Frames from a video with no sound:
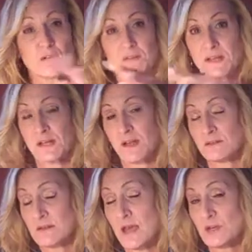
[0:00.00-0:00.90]
or if
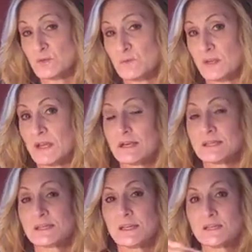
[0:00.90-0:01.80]
it's actual
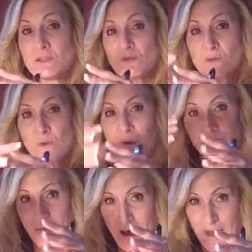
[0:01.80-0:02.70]
malignancy, until you go in
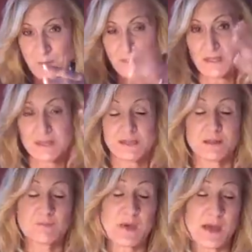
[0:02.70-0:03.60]
and biopsy
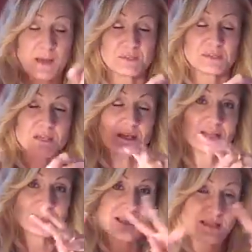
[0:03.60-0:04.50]

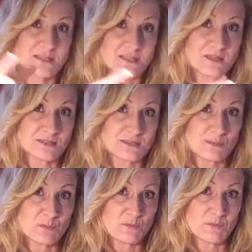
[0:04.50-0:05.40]
it and send the cells
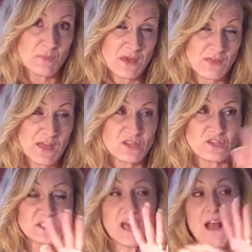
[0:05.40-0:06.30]
to
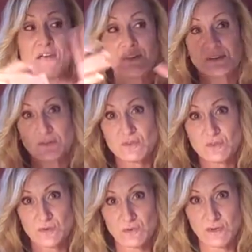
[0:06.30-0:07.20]
pathologists. This
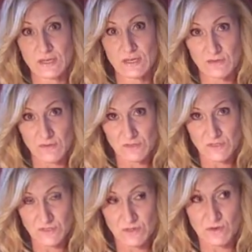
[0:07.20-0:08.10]
is true in
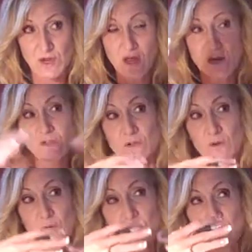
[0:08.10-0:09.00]
livers too. So